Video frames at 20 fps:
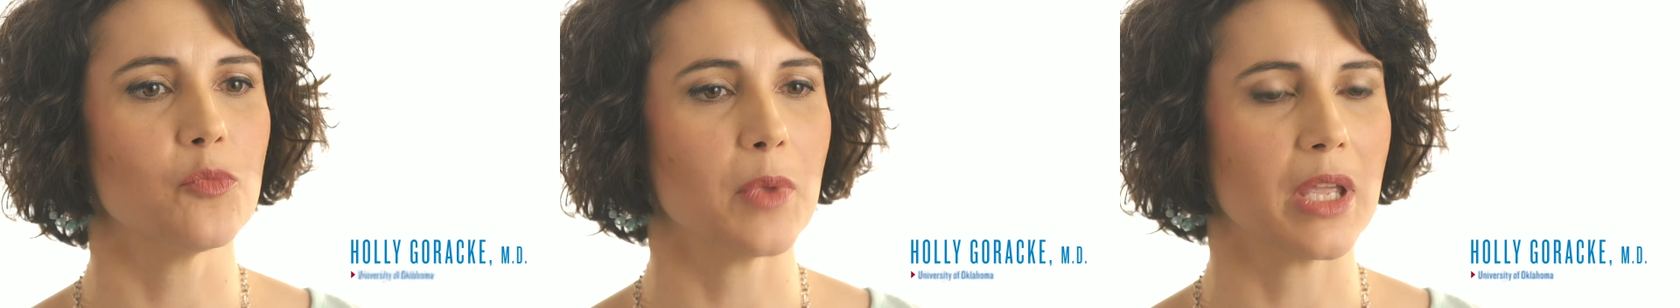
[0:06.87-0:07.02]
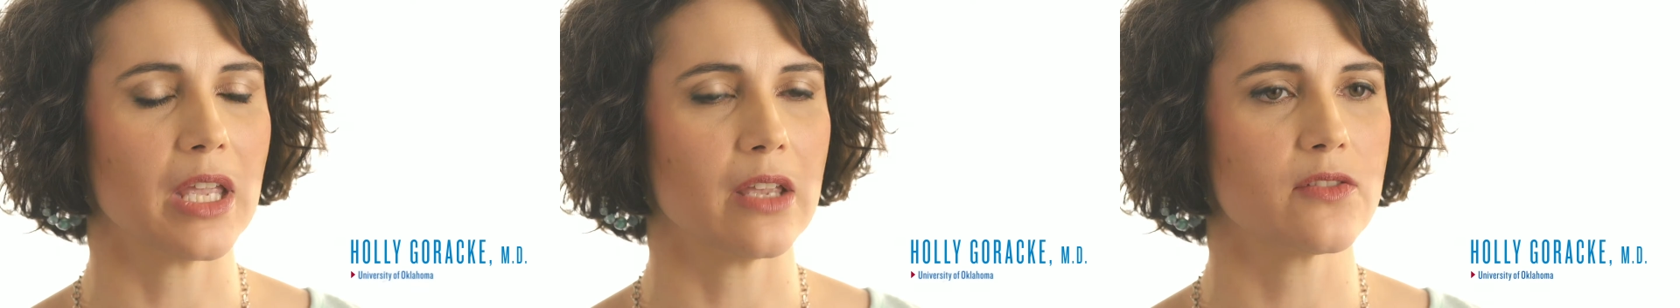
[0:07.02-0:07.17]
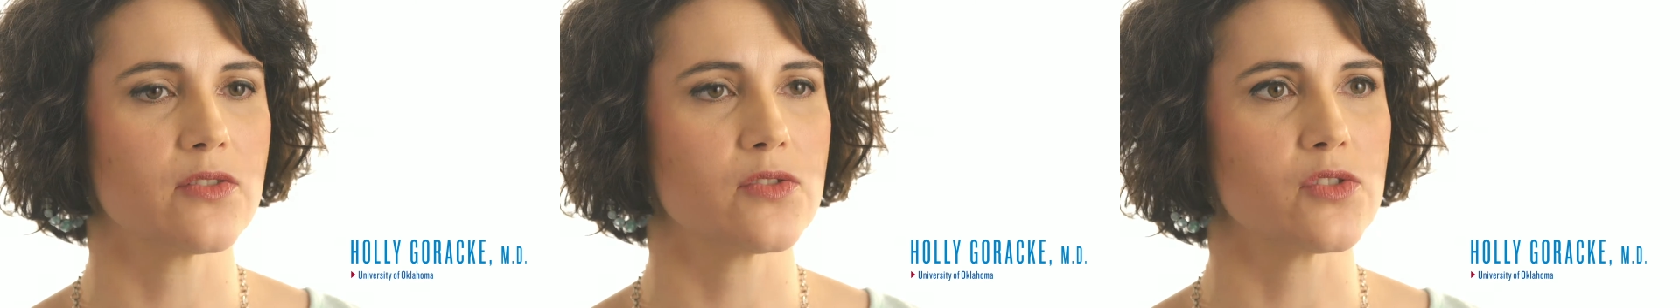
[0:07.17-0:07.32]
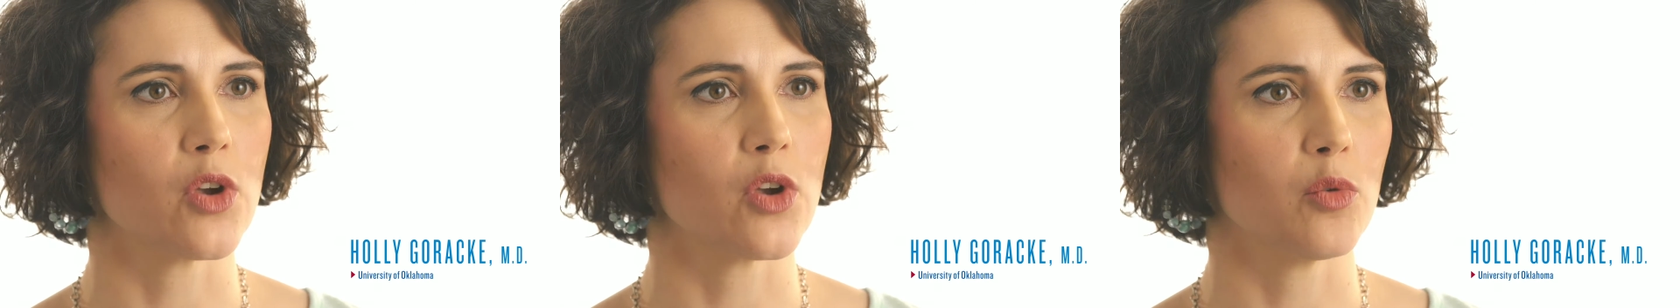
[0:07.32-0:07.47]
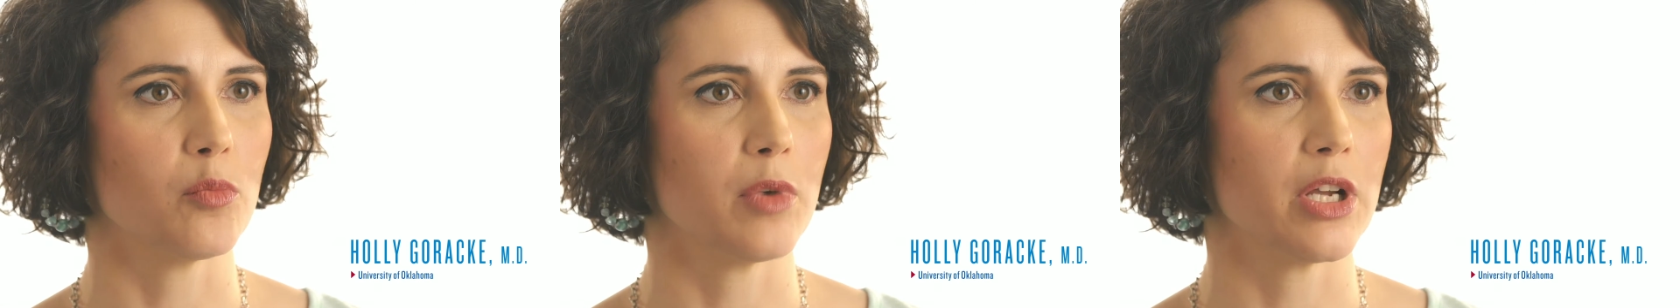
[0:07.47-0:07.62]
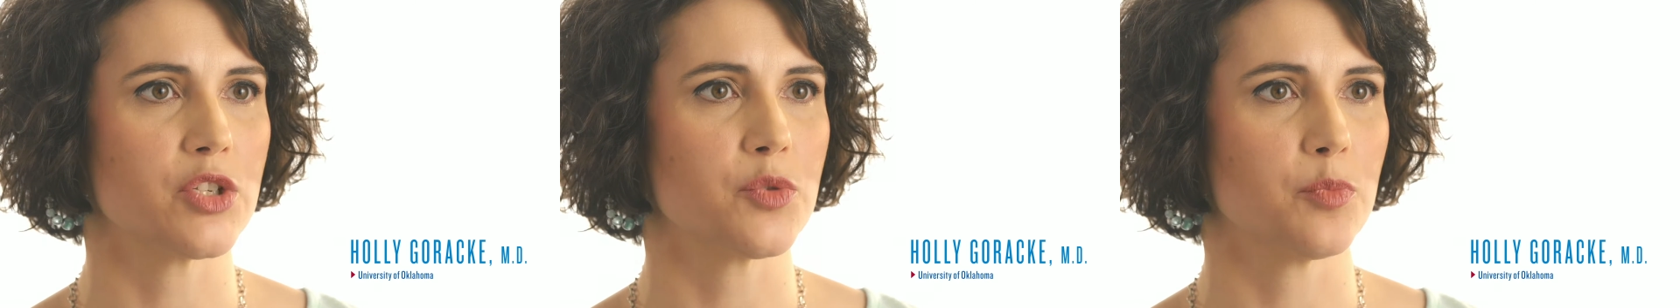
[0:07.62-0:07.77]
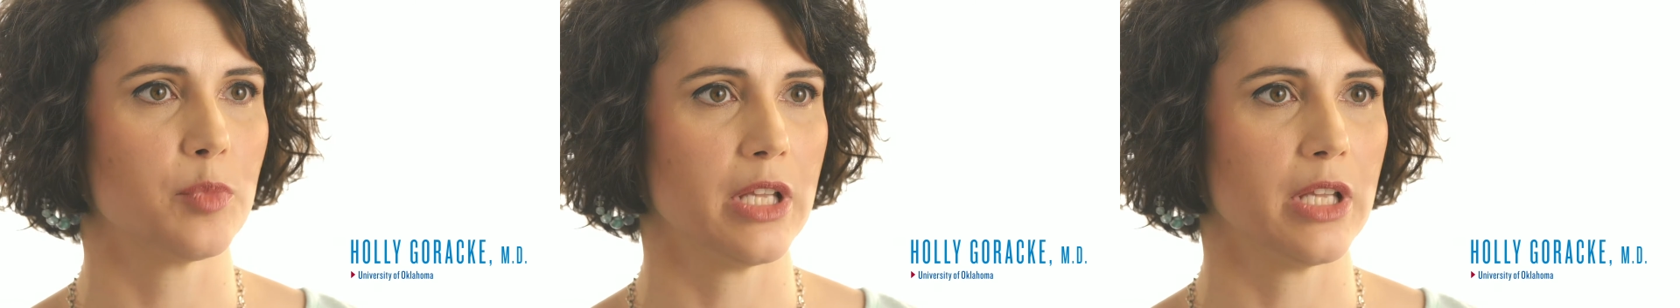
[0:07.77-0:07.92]
me so
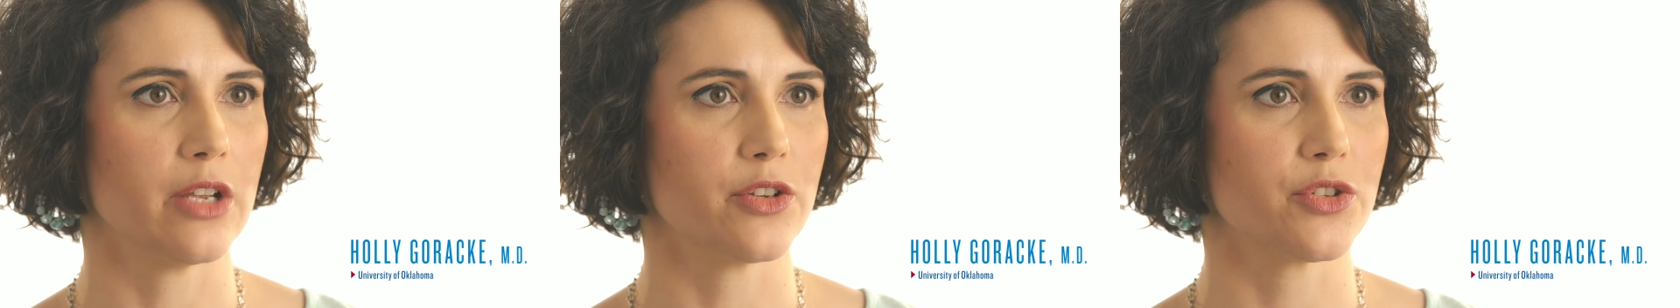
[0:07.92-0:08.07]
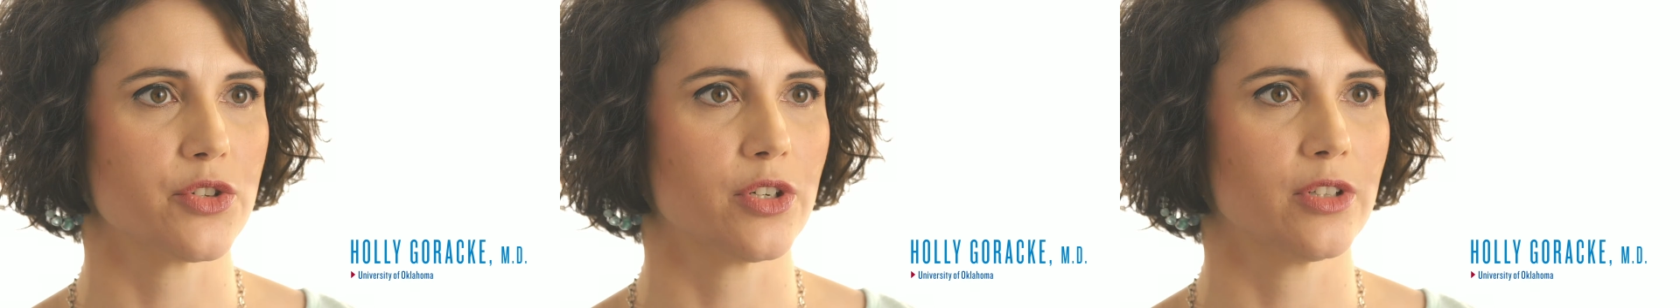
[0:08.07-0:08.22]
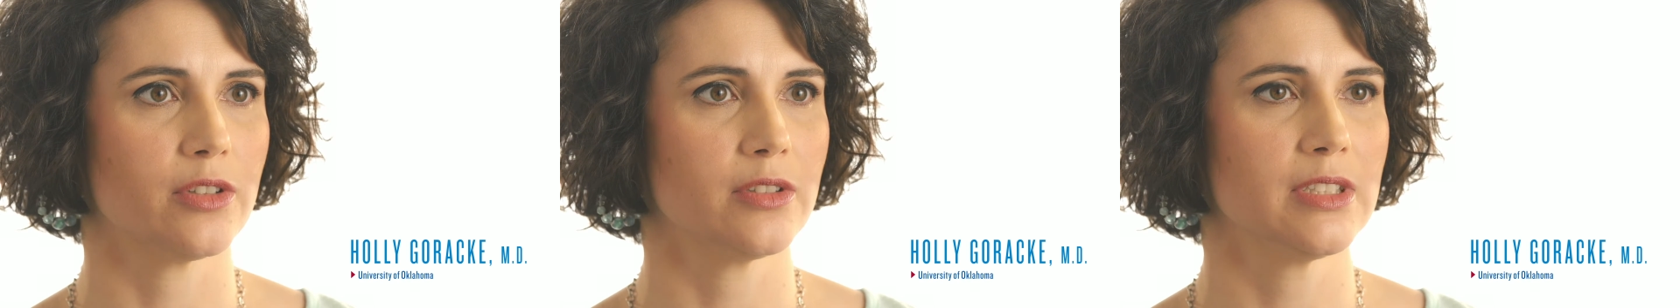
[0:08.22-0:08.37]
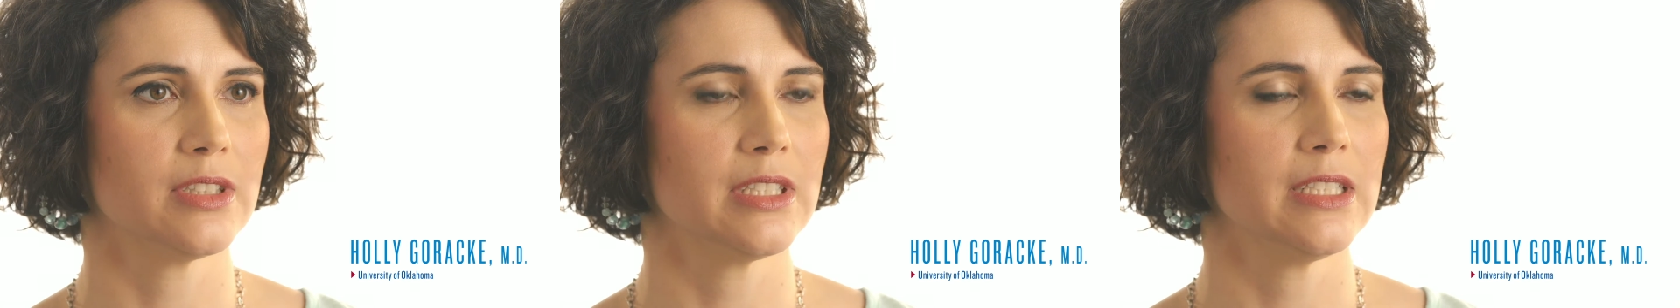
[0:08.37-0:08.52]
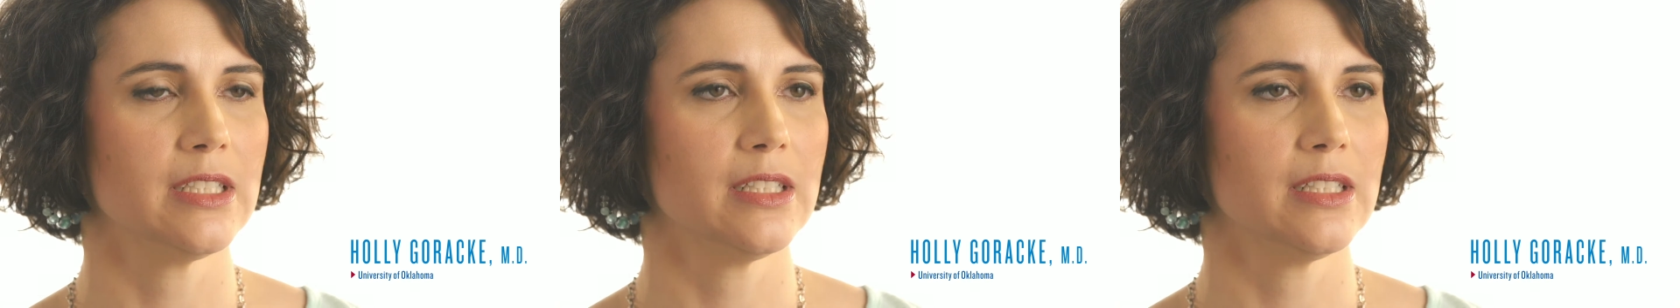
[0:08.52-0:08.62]
much pleasure.